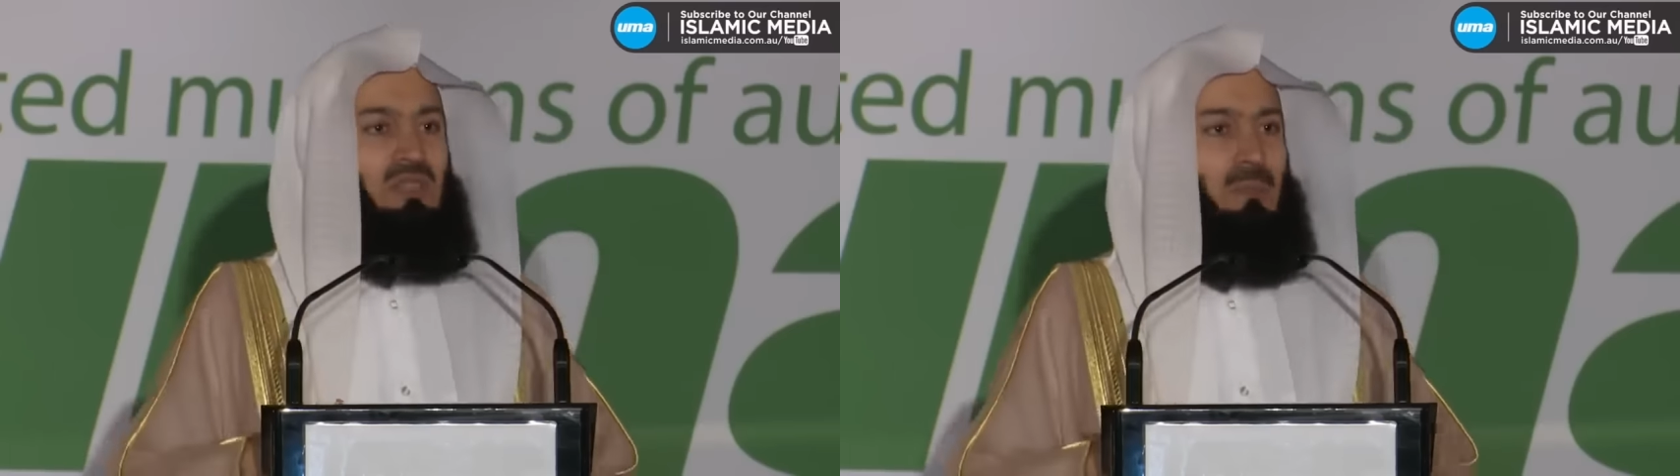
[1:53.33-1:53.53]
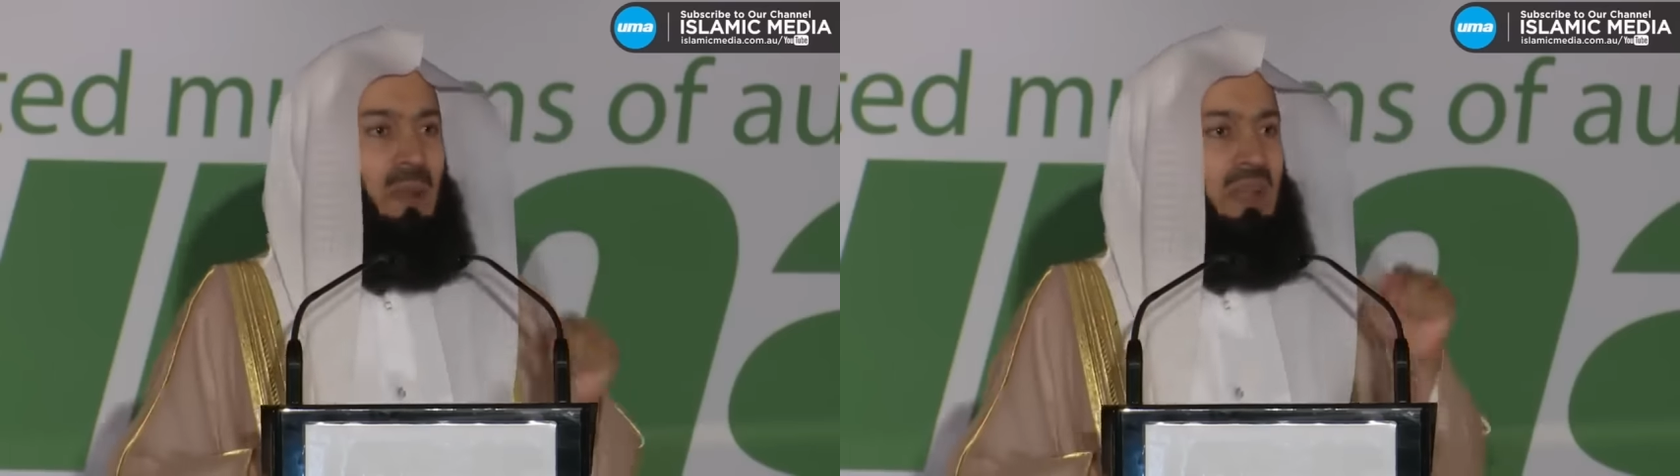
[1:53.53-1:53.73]

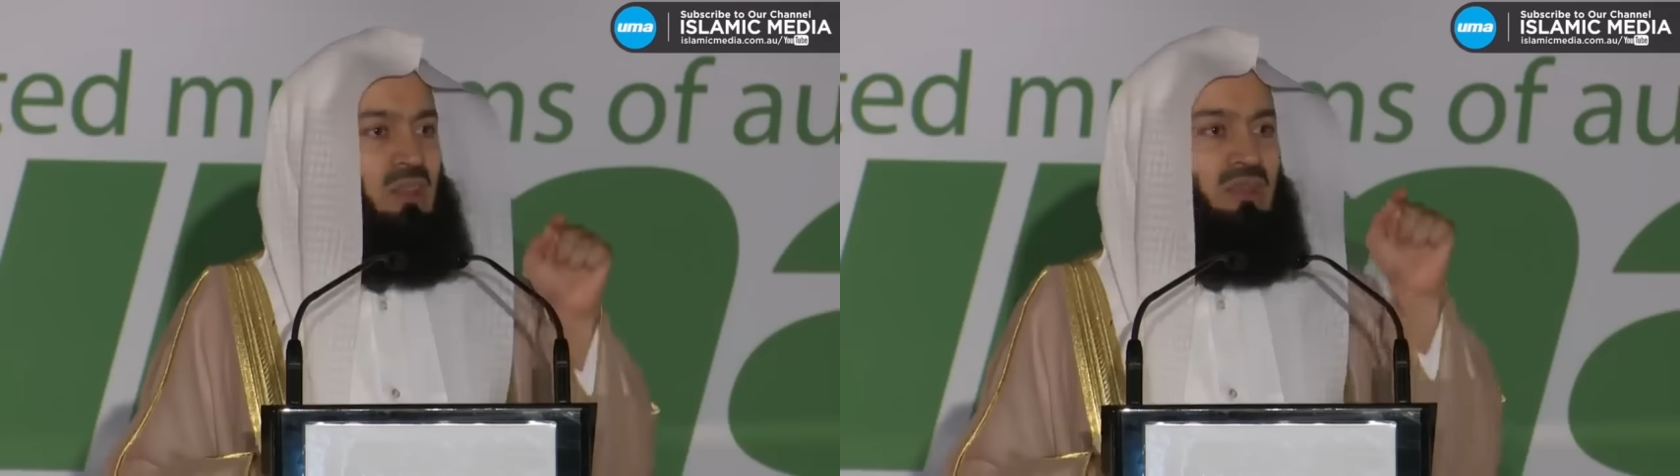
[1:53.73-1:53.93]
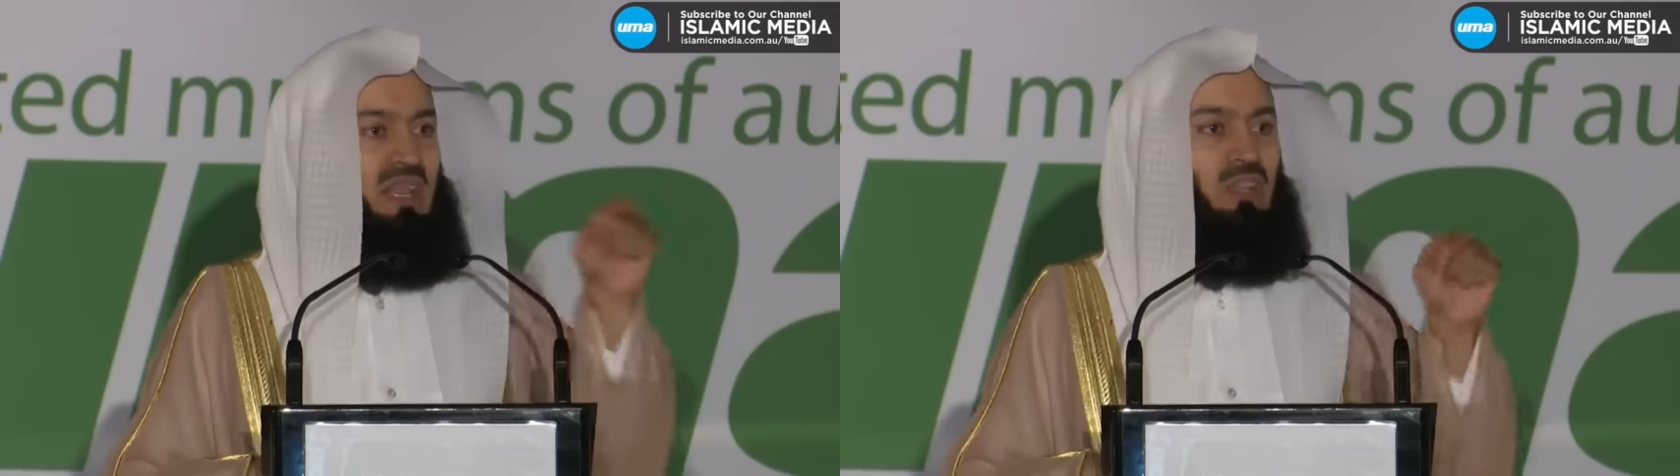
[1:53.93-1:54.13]

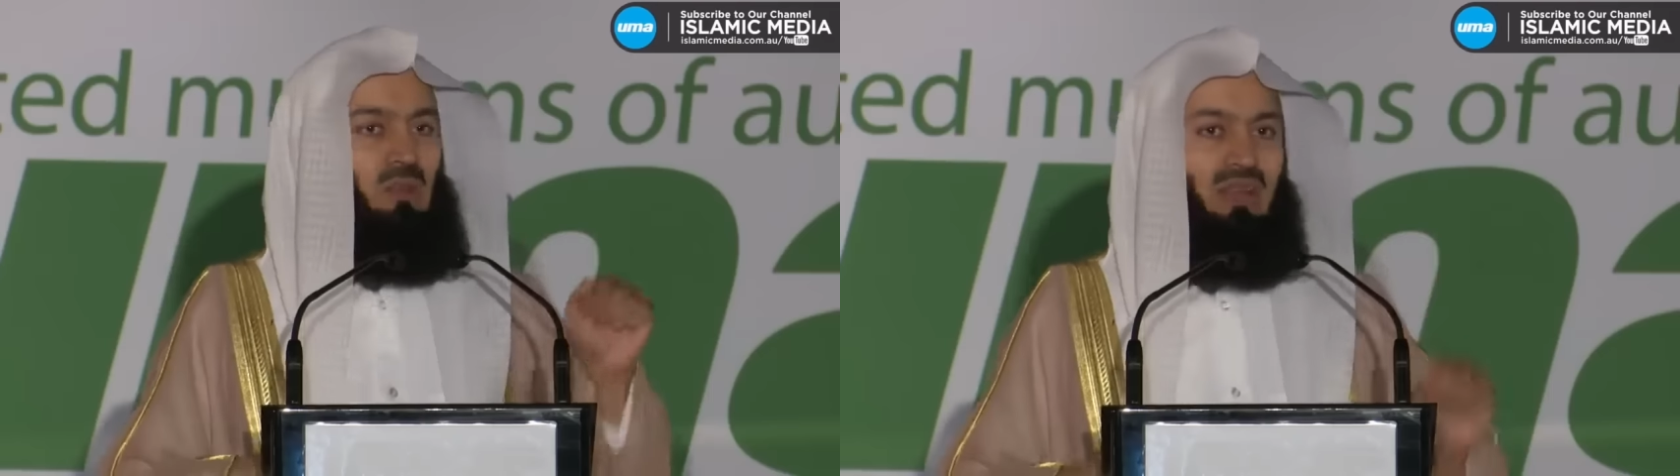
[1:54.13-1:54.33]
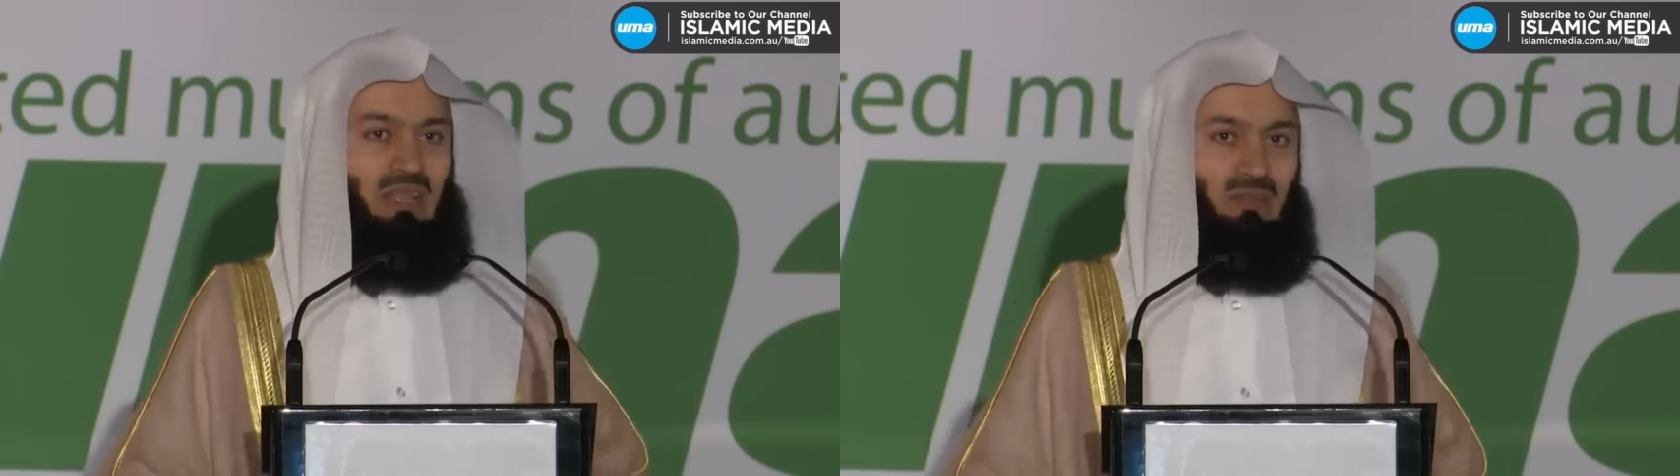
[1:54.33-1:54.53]
depend on
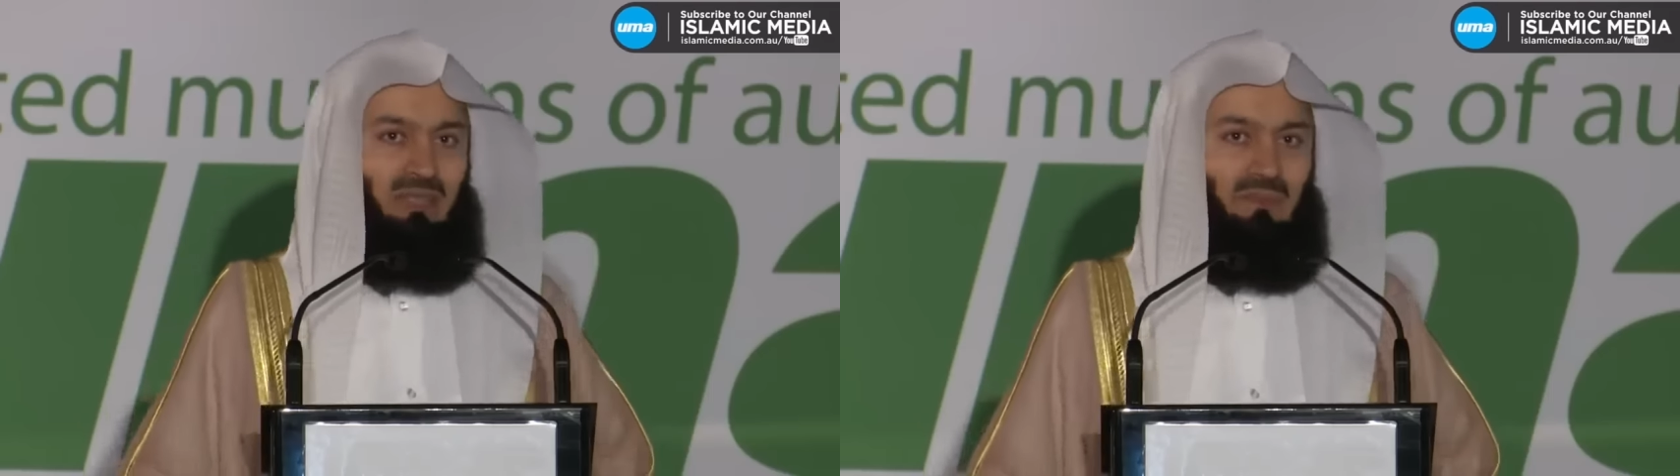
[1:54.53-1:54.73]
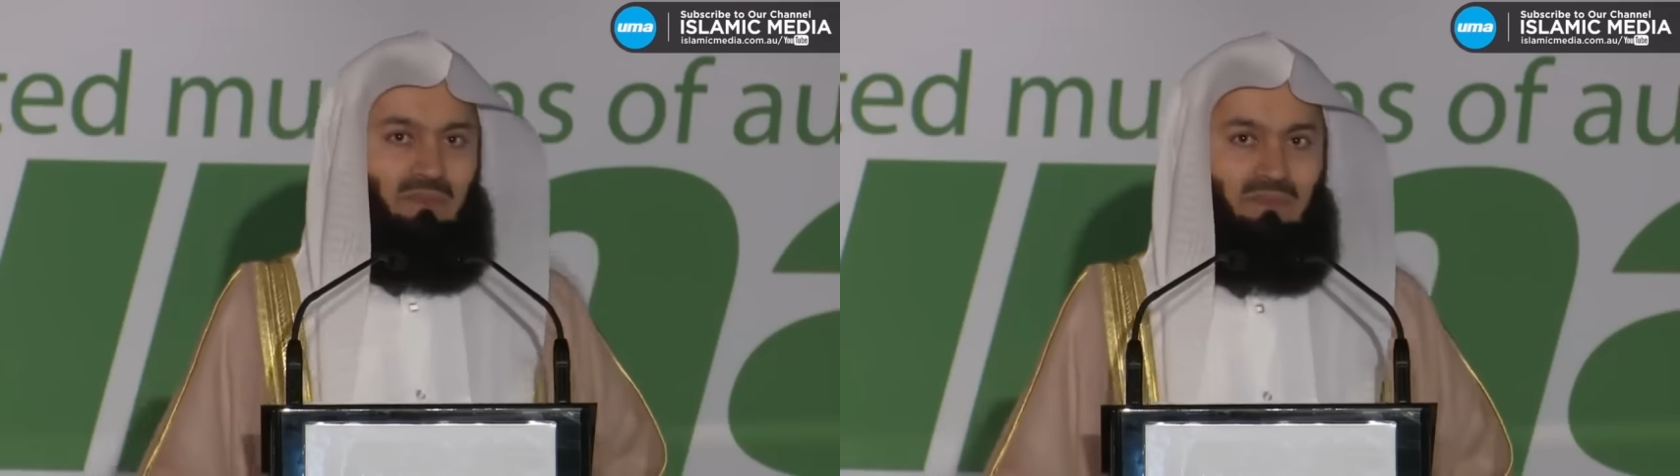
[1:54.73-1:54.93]
anyone else.